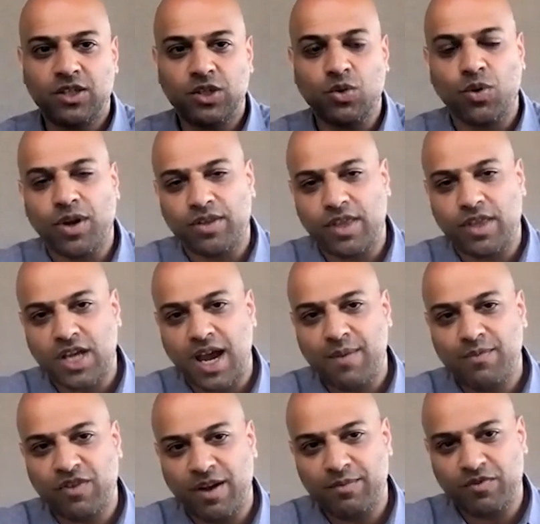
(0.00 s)
during the
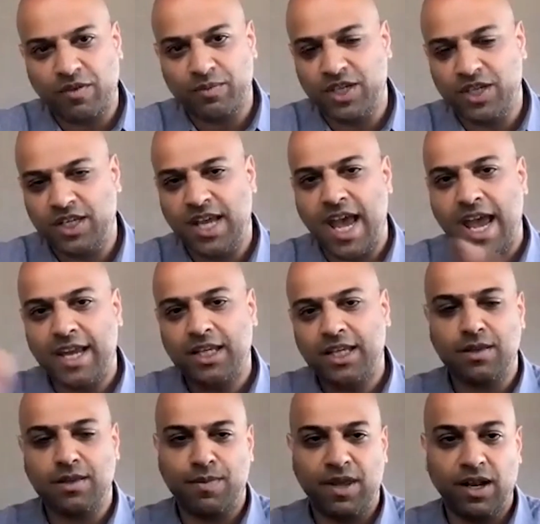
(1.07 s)
timeframe from today to
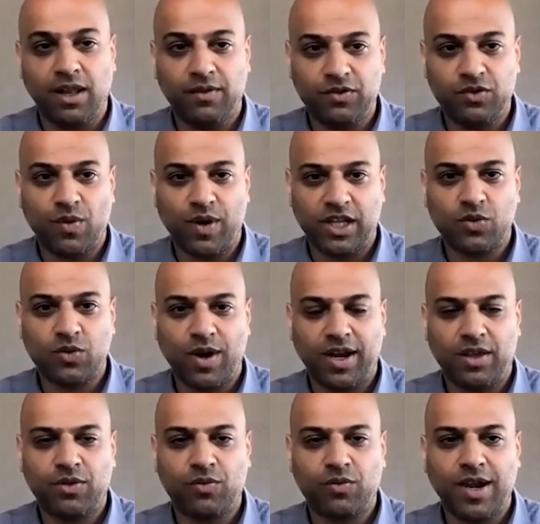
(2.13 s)
the middle of
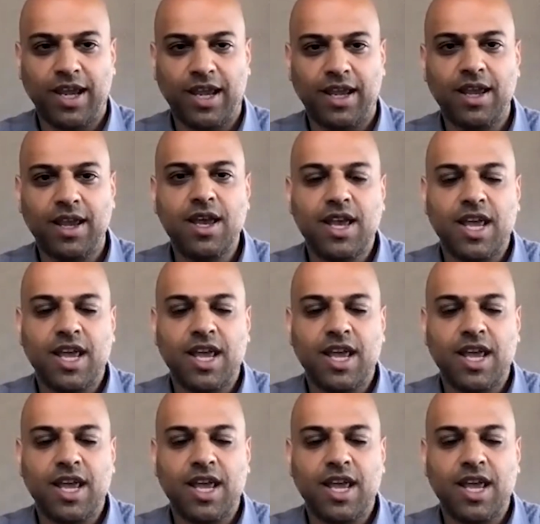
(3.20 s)
2023